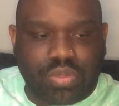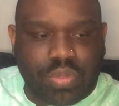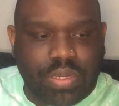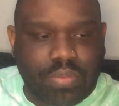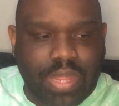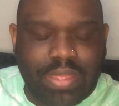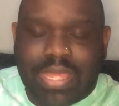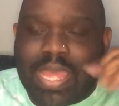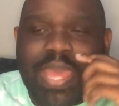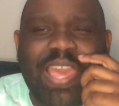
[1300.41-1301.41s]
doing it right.
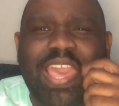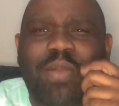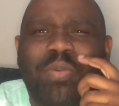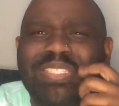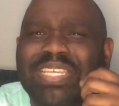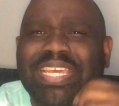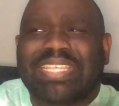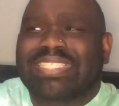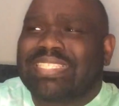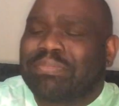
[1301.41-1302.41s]
And once
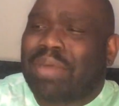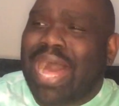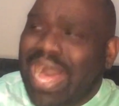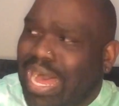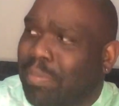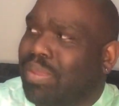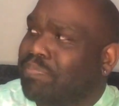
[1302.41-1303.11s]
again, Pop,